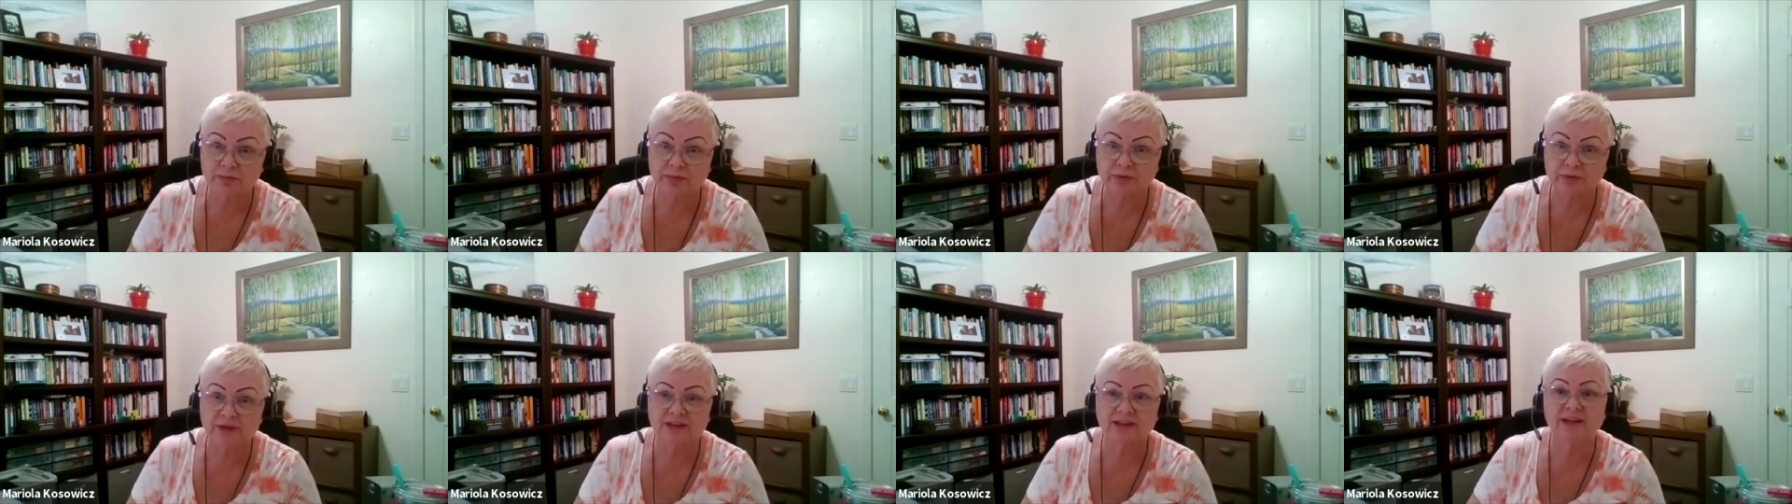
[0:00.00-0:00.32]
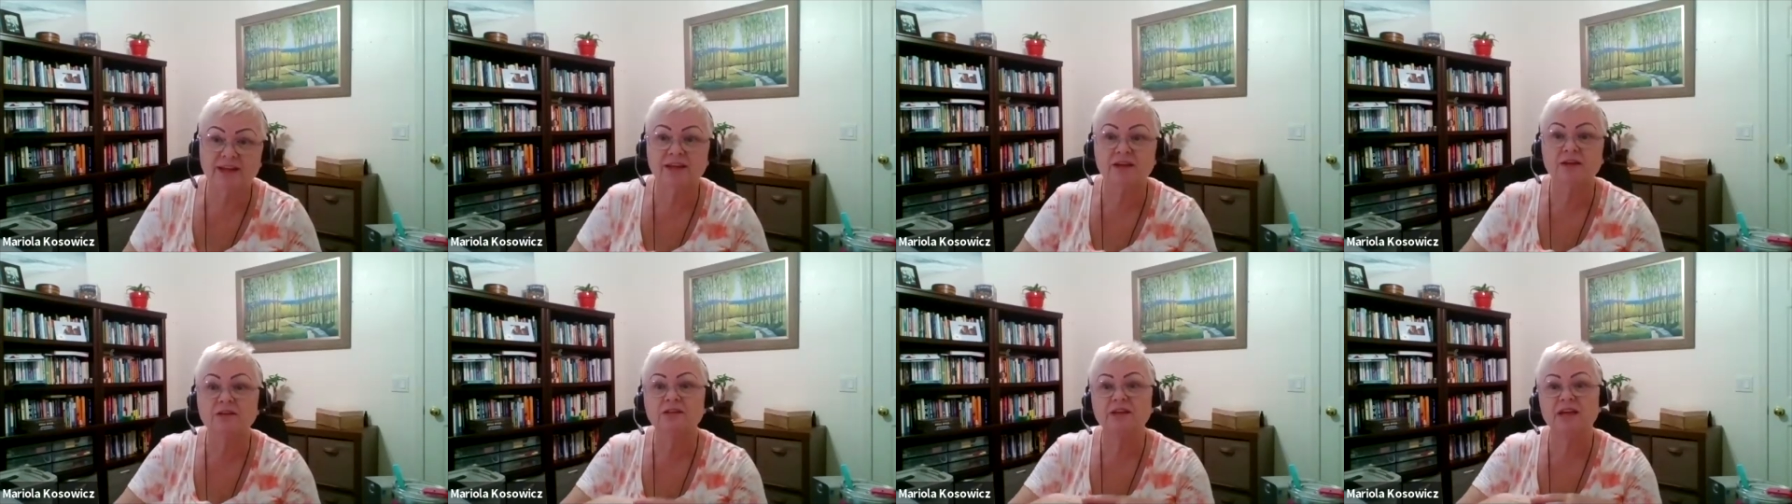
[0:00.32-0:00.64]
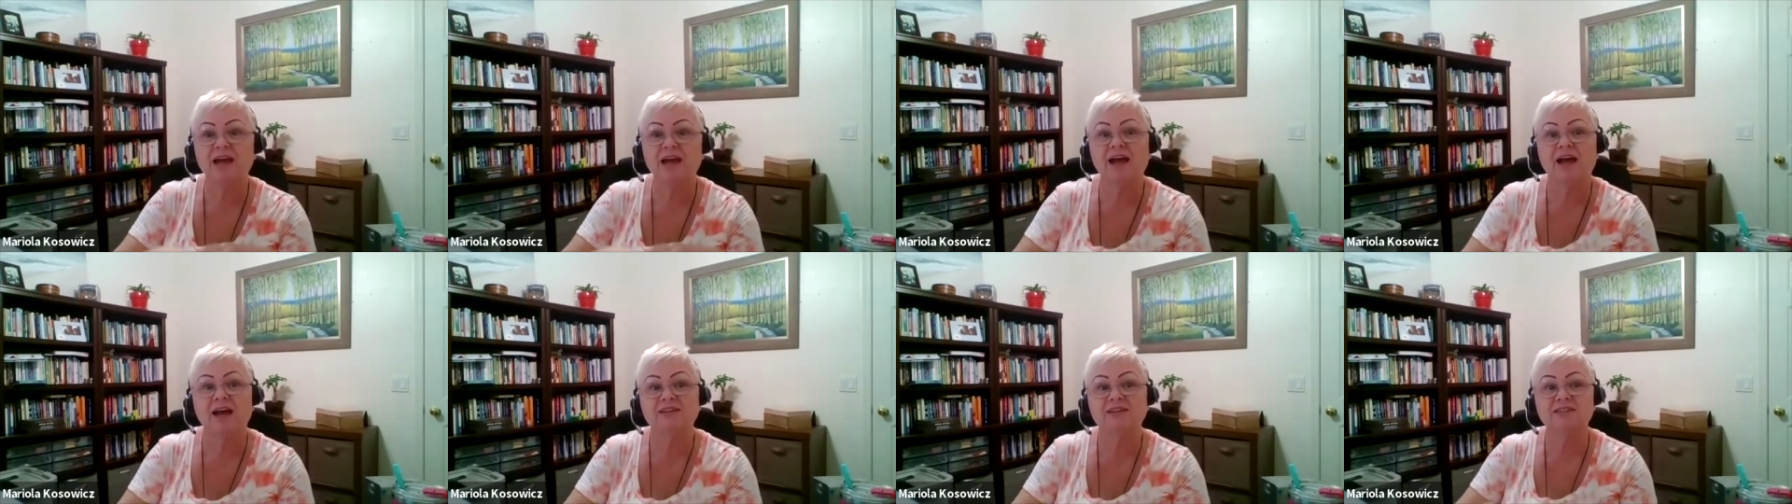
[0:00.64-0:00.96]
And I'm gonna
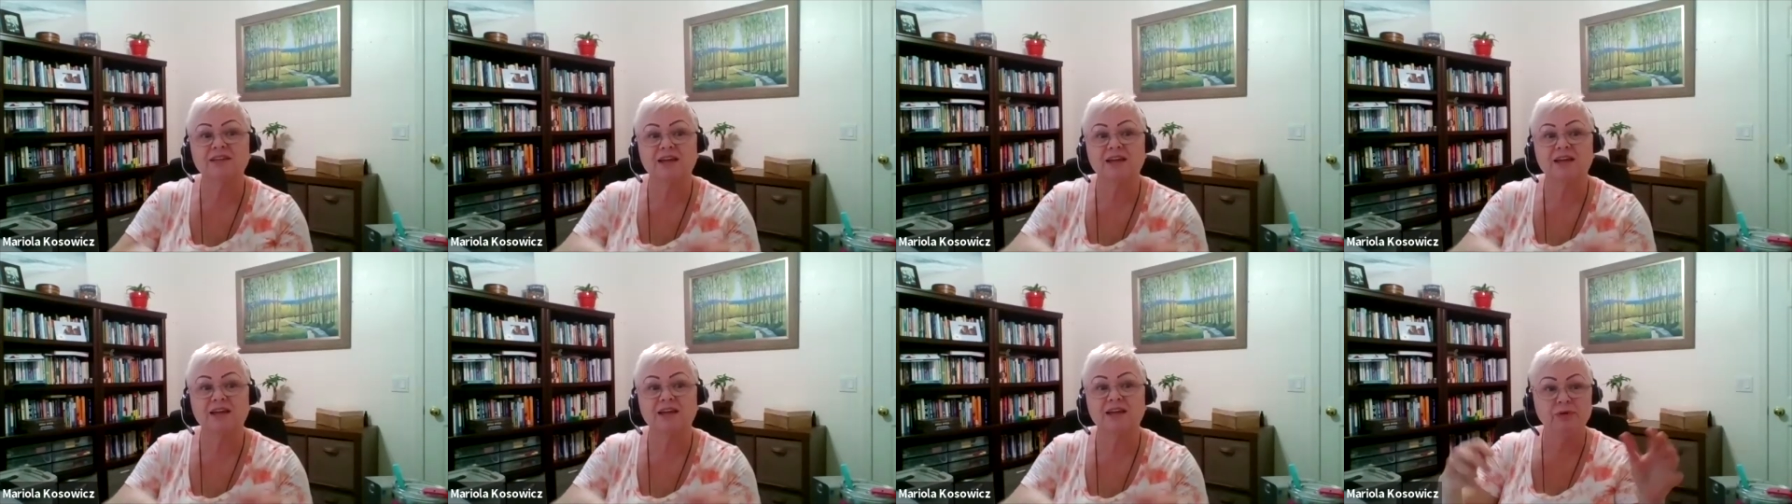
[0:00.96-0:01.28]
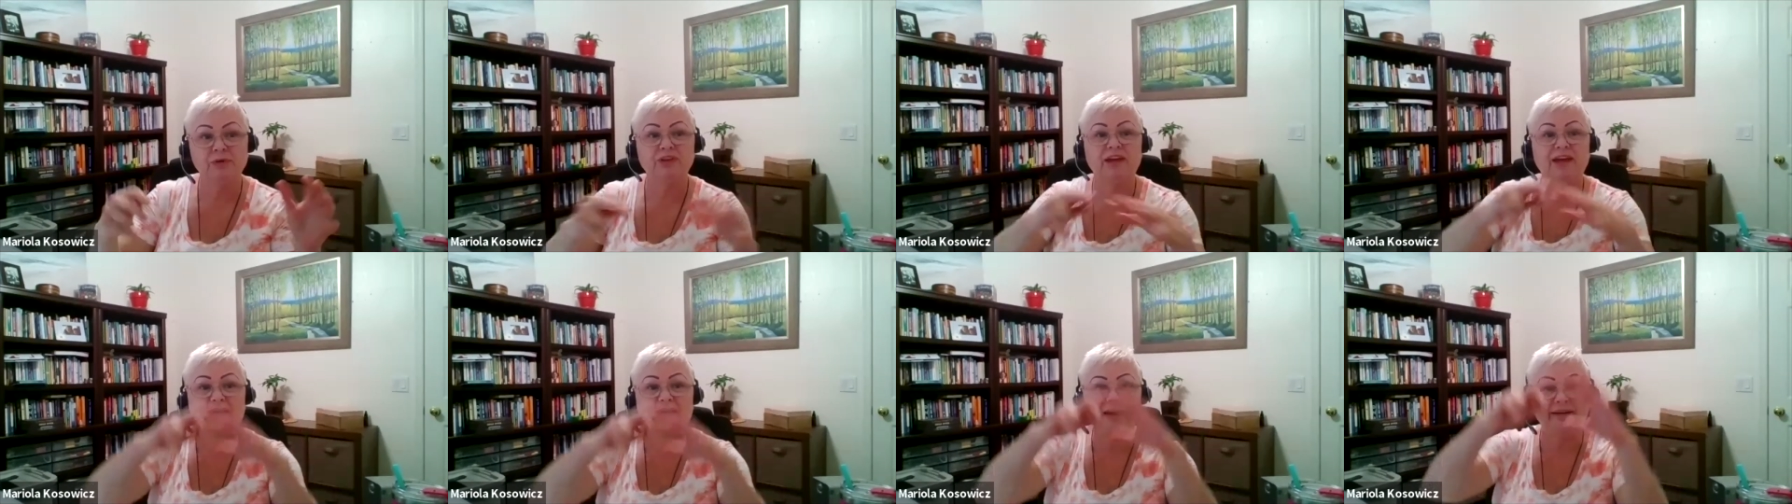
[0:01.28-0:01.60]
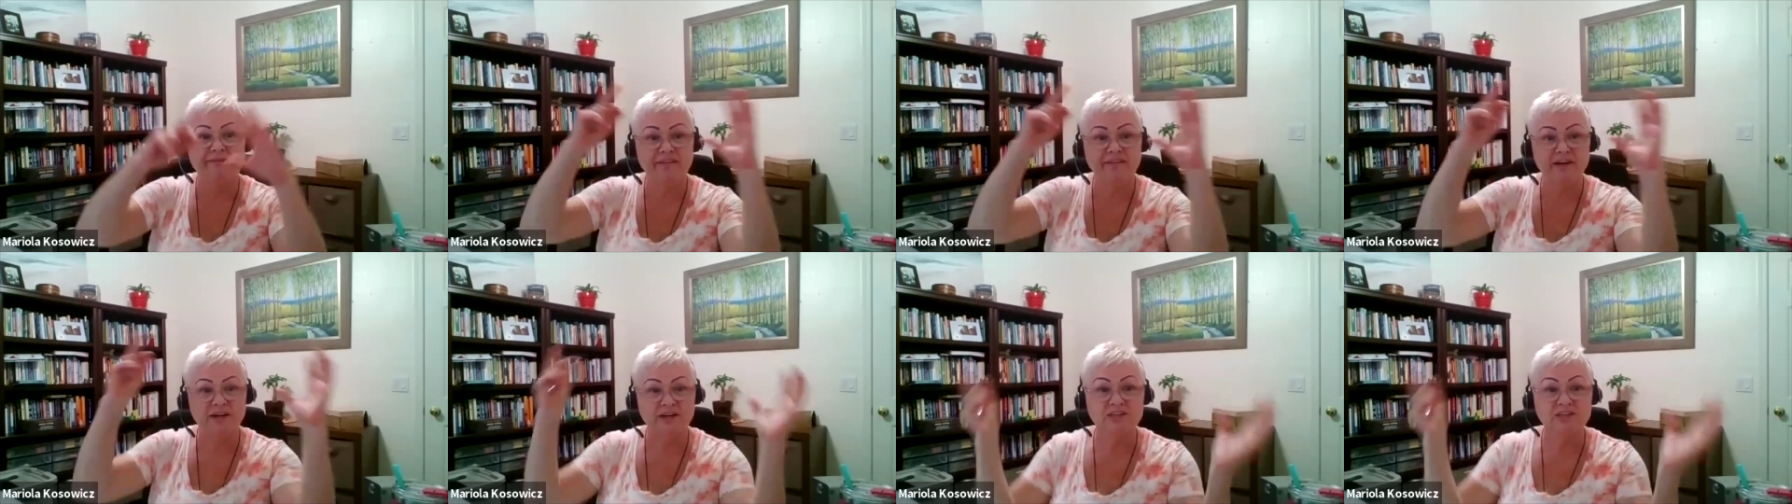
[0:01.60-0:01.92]
ask about the
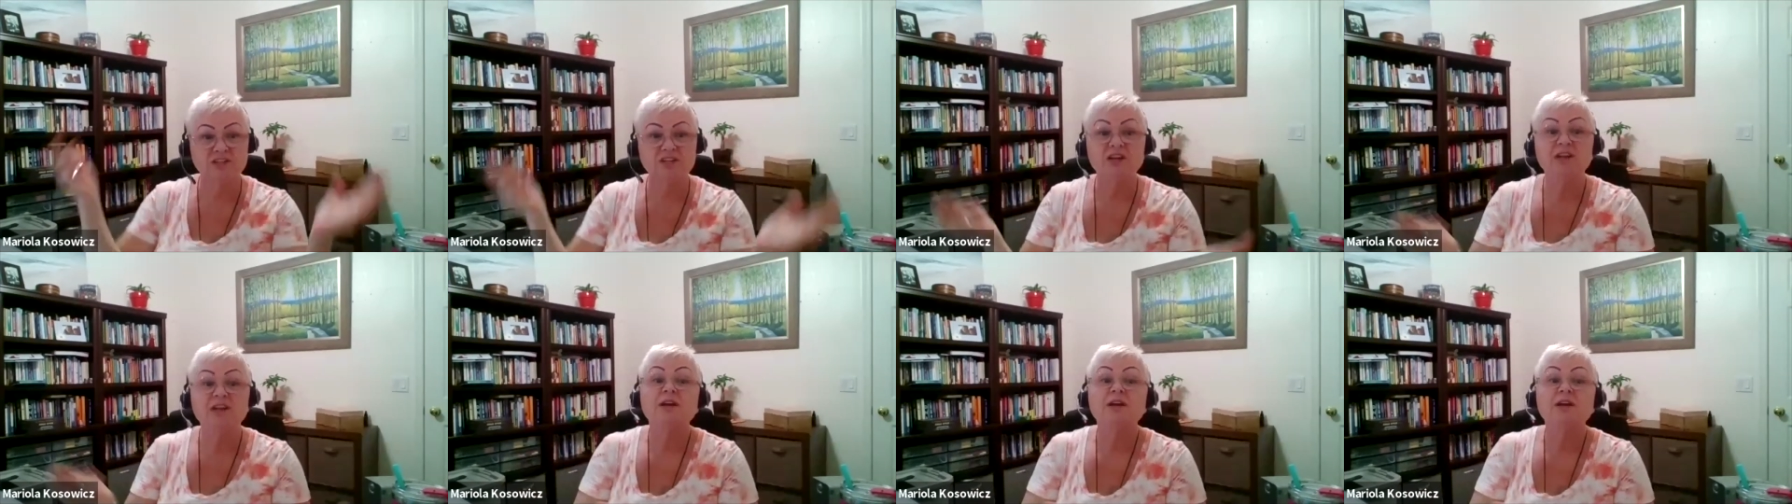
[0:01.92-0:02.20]
average,